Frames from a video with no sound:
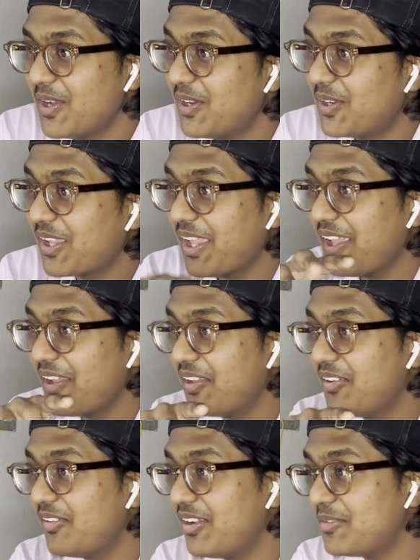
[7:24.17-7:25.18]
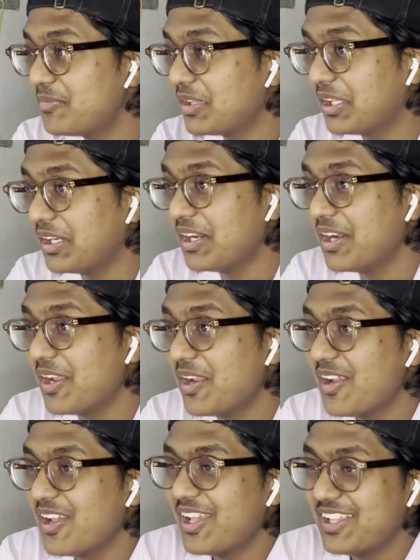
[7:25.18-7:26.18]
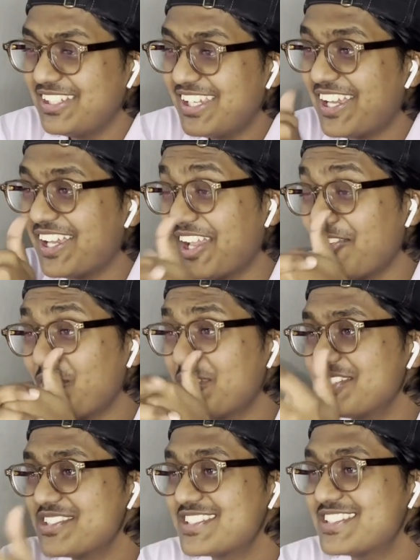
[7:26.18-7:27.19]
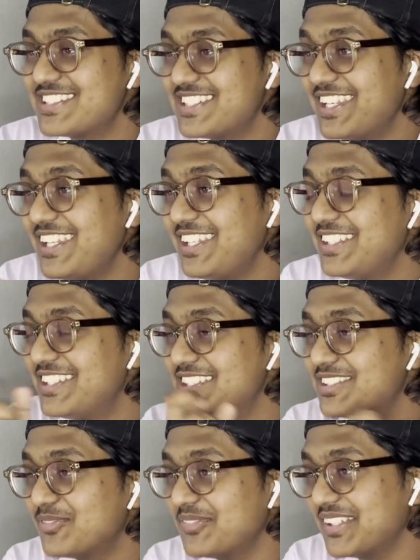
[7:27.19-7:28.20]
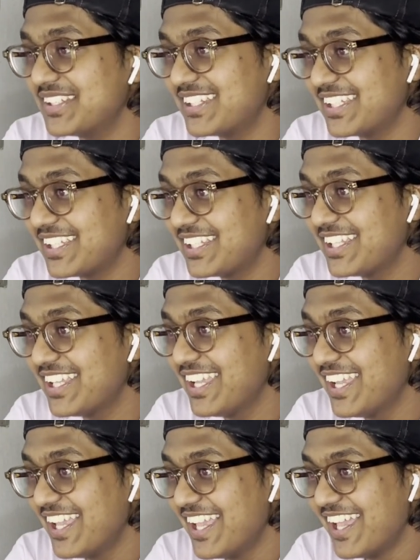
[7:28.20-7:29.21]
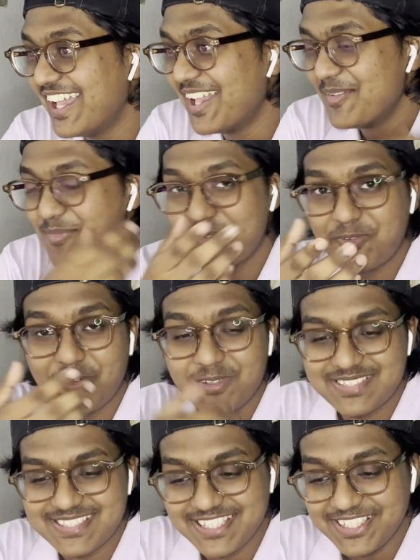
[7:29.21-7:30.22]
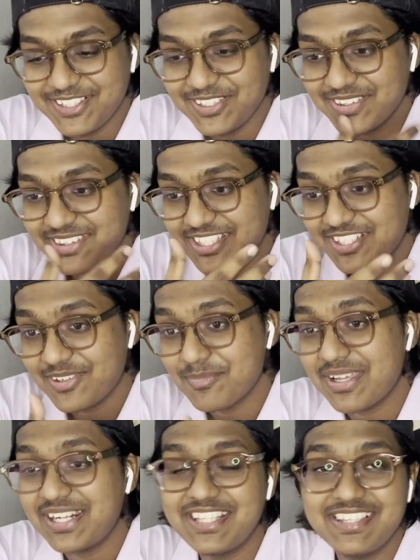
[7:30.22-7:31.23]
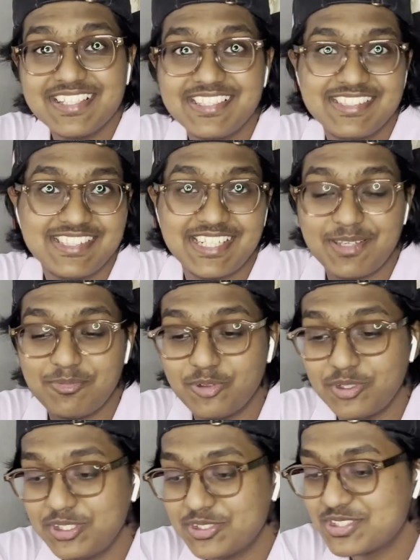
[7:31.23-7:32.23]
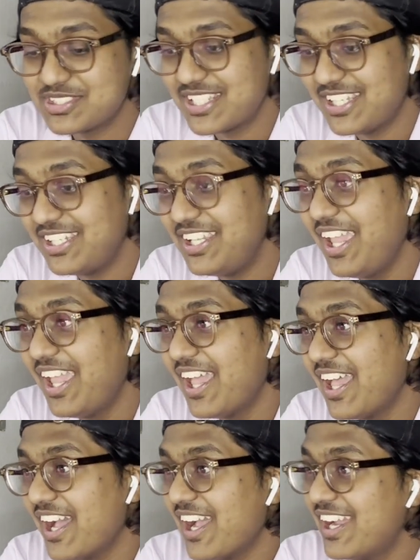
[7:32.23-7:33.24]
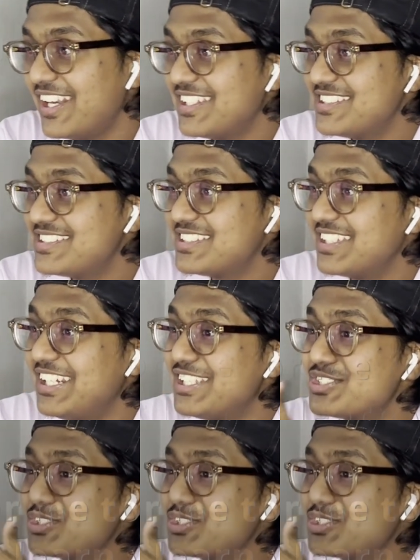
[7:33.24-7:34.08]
Okay, let me I want to state this one thing before saying the remaining things that I'm going to say. It is